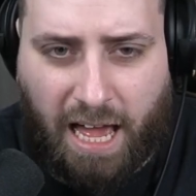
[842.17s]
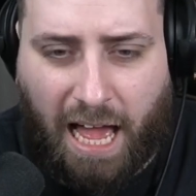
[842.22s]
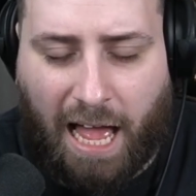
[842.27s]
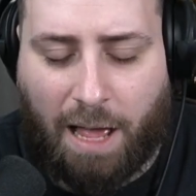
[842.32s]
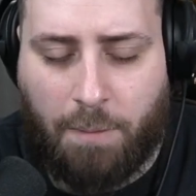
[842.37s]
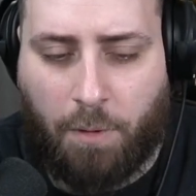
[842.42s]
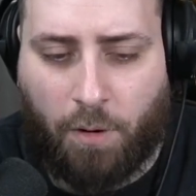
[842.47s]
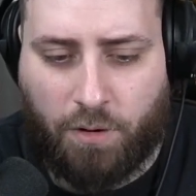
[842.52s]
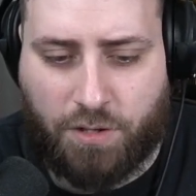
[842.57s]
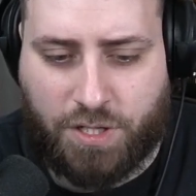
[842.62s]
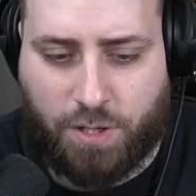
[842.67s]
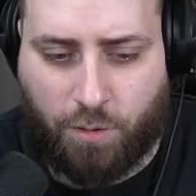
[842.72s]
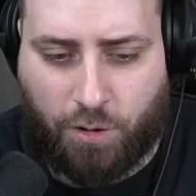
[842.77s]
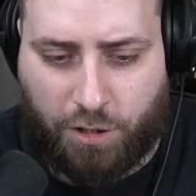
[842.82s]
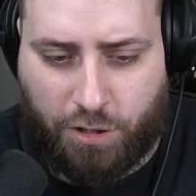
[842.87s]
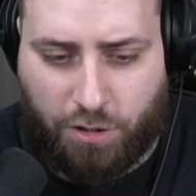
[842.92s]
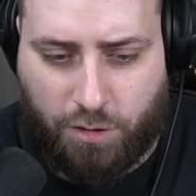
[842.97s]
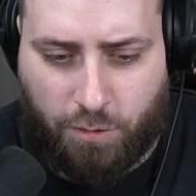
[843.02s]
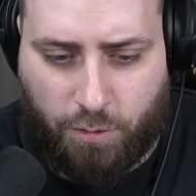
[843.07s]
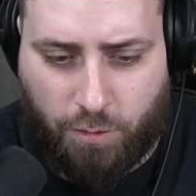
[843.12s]
I'm also gonna
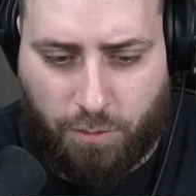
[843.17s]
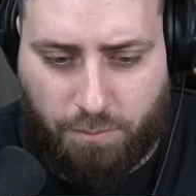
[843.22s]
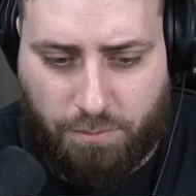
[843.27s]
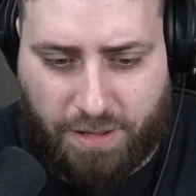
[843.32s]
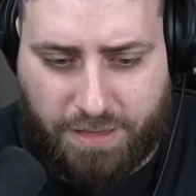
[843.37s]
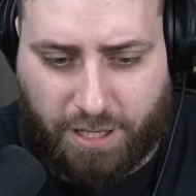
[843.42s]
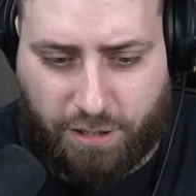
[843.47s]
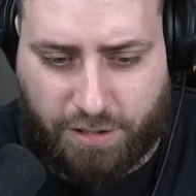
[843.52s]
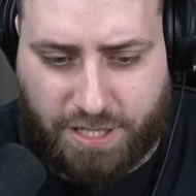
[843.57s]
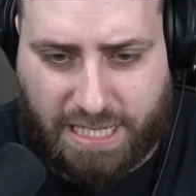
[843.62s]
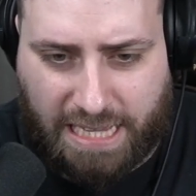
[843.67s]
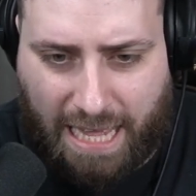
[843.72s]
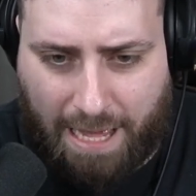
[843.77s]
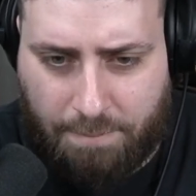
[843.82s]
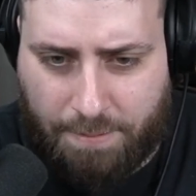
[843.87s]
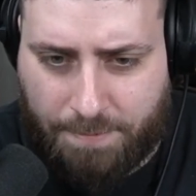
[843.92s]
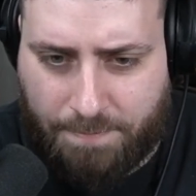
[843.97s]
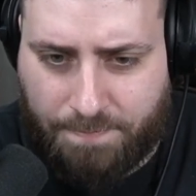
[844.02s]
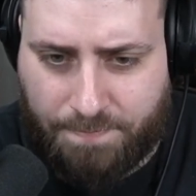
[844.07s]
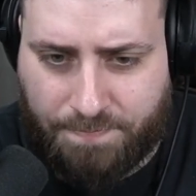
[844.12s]
do Mythical Slab
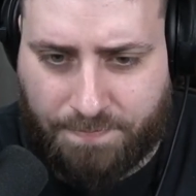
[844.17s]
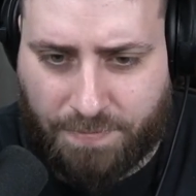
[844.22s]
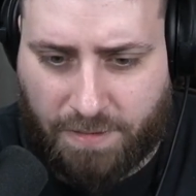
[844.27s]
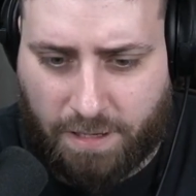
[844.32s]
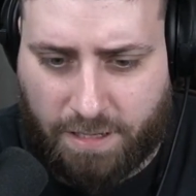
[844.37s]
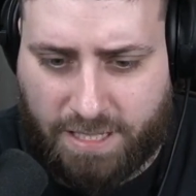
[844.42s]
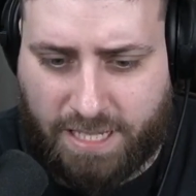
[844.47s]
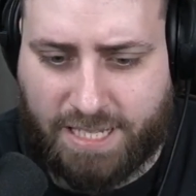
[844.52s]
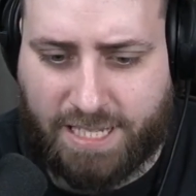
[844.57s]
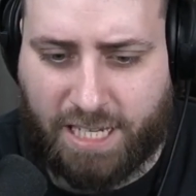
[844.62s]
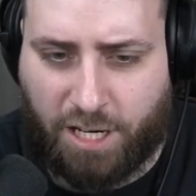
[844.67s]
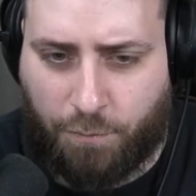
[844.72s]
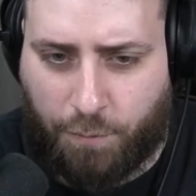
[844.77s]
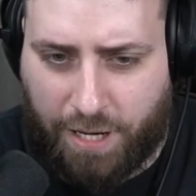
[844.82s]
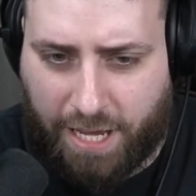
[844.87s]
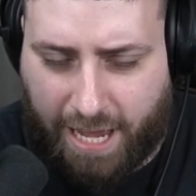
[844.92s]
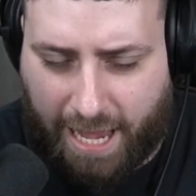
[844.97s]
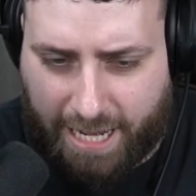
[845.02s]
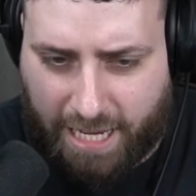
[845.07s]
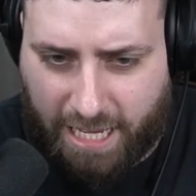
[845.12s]
to see if we
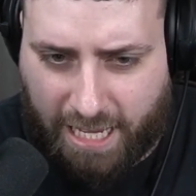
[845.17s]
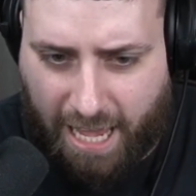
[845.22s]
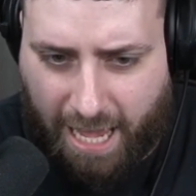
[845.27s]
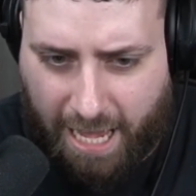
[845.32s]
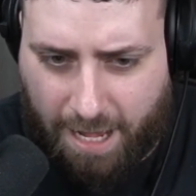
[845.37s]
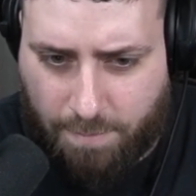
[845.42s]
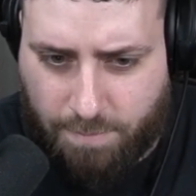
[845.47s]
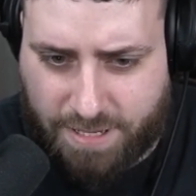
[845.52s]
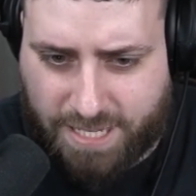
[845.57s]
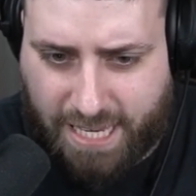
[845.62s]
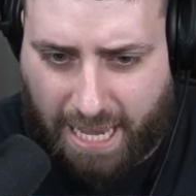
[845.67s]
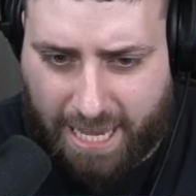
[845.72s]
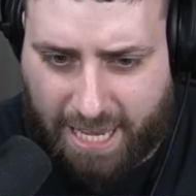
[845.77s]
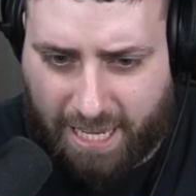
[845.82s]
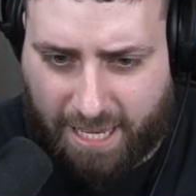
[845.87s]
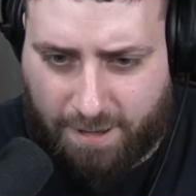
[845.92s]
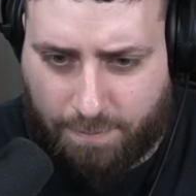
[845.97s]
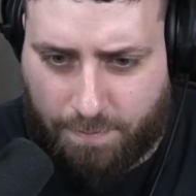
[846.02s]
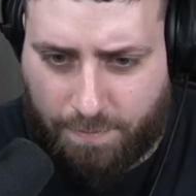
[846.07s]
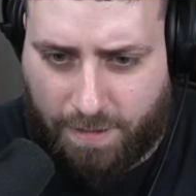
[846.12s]
hit any Psychic
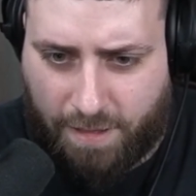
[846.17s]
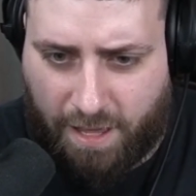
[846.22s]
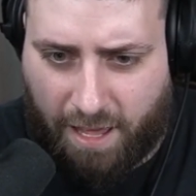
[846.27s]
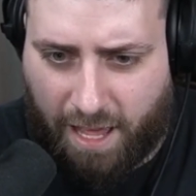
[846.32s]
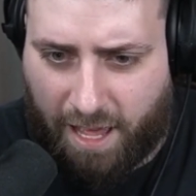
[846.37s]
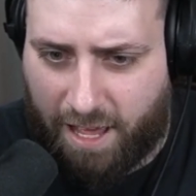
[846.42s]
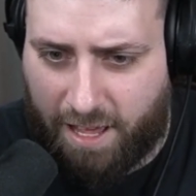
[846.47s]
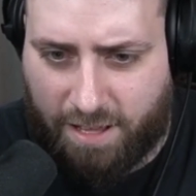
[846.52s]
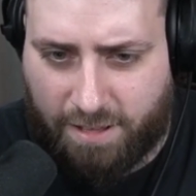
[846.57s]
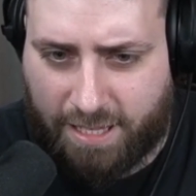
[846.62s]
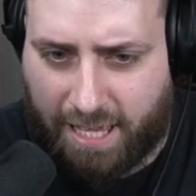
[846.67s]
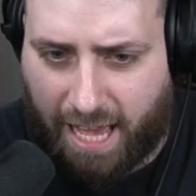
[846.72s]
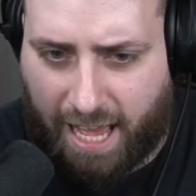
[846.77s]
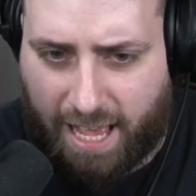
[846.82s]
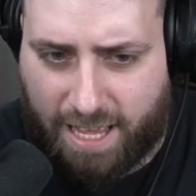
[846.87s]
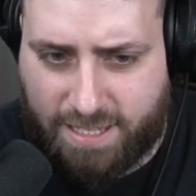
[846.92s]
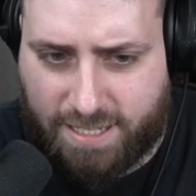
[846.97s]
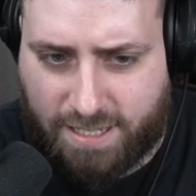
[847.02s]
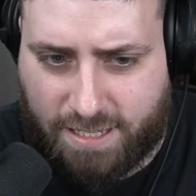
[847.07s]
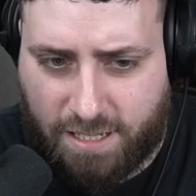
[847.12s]

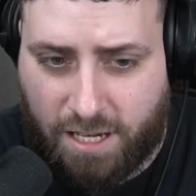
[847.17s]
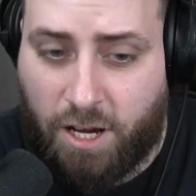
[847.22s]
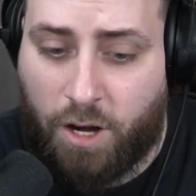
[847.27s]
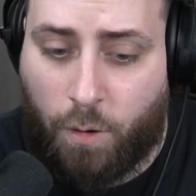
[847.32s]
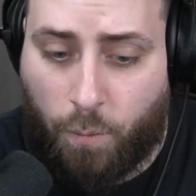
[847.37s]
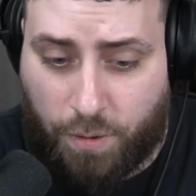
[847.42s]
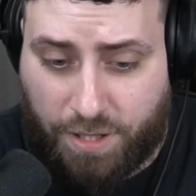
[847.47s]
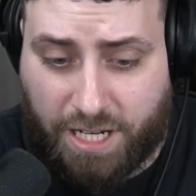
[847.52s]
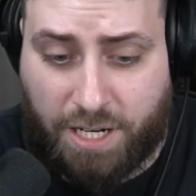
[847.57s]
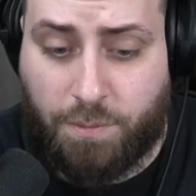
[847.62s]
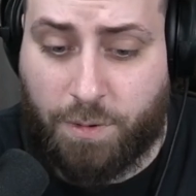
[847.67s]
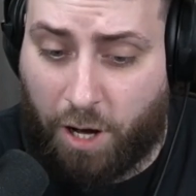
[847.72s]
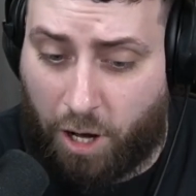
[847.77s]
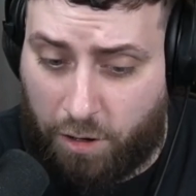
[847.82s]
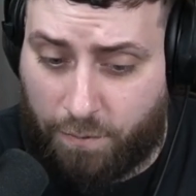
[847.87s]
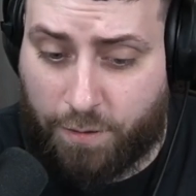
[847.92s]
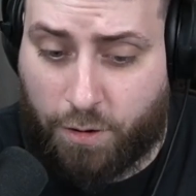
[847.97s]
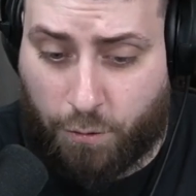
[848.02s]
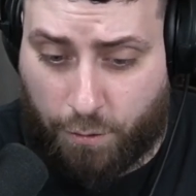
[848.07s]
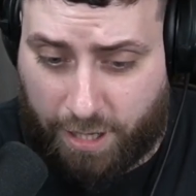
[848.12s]
cards. We did. We got
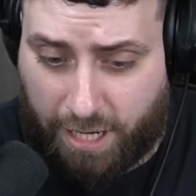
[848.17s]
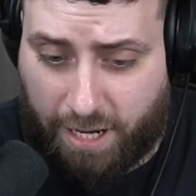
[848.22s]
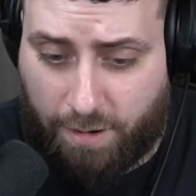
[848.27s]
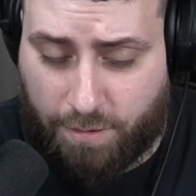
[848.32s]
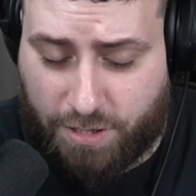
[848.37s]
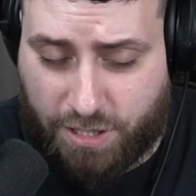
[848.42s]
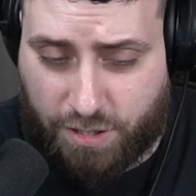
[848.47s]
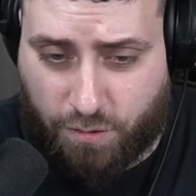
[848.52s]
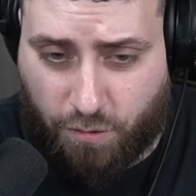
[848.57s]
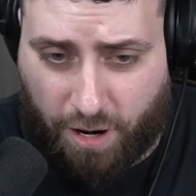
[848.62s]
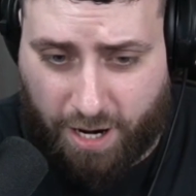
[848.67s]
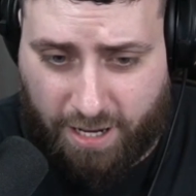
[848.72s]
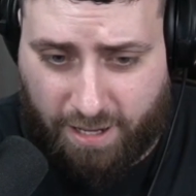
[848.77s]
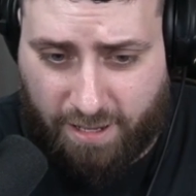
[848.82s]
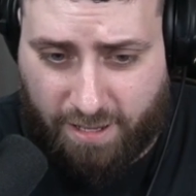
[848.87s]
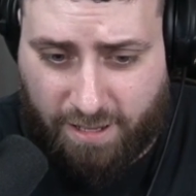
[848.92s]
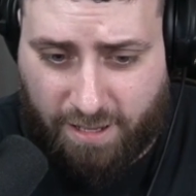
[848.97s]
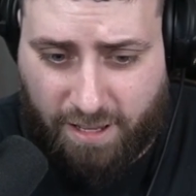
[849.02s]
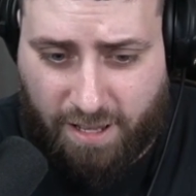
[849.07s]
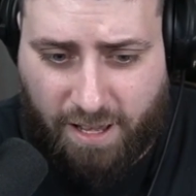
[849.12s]
another Corellia, which is great.
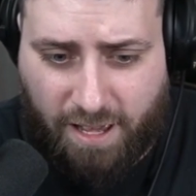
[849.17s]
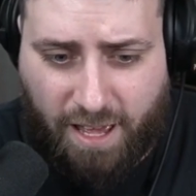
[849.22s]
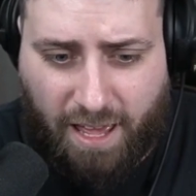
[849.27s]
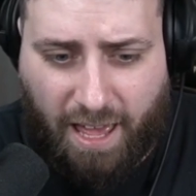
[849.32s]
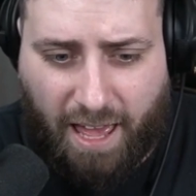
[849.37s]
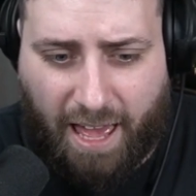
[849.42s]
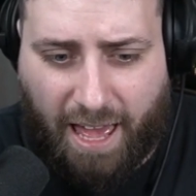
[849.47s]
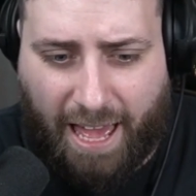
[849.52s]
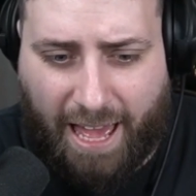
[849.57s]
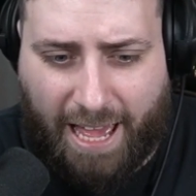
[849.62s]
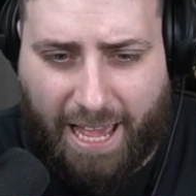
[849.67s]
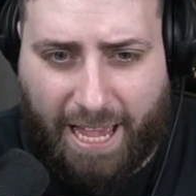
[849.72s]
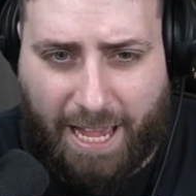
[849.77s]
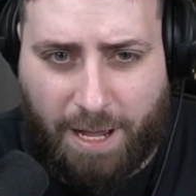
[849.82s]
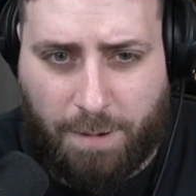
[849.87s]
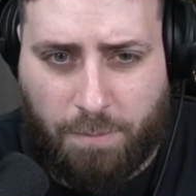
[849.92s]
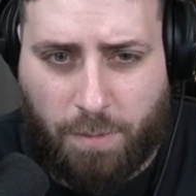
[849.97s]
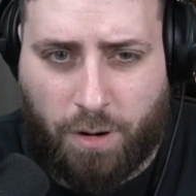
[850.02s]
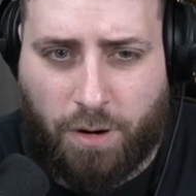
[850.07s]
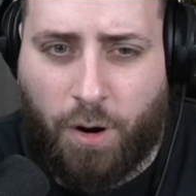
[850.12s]

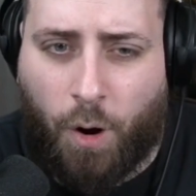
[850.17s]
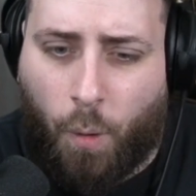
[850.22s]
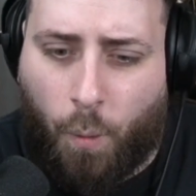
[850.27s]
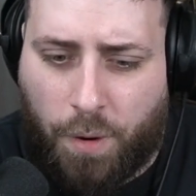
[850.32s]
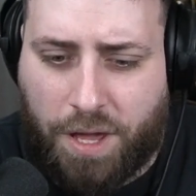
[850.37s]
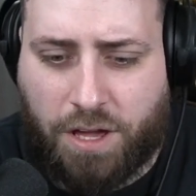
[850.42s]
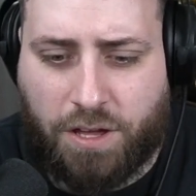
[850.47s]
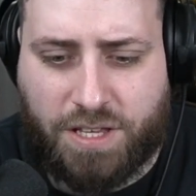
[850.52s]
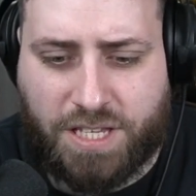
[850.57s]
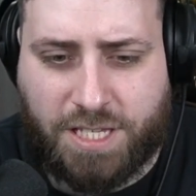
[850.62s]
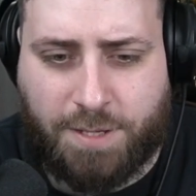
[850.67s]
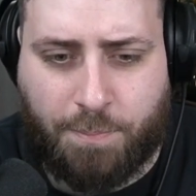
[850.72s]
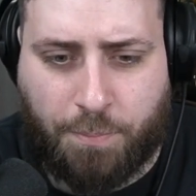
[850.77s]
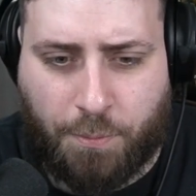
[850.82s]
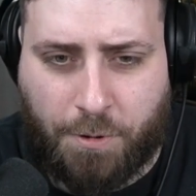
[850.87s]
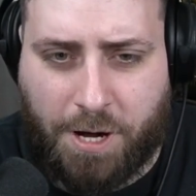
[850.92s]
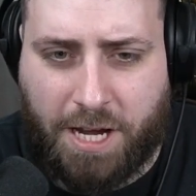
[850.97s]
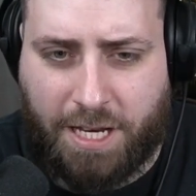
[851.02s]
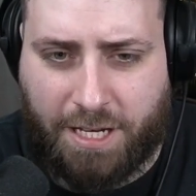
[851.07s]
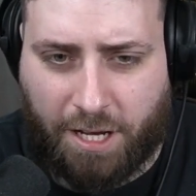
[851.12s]
We could
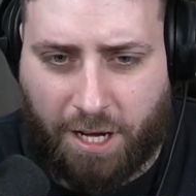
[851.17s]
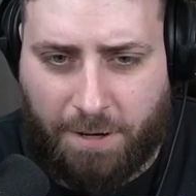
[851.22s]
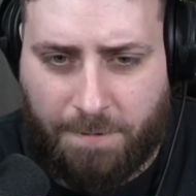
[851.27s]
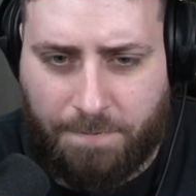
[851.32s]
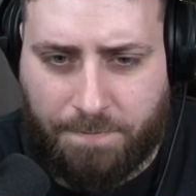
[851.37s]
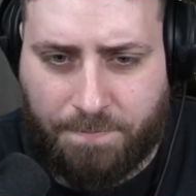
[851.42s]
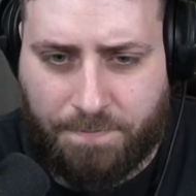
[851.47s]
Sabrina.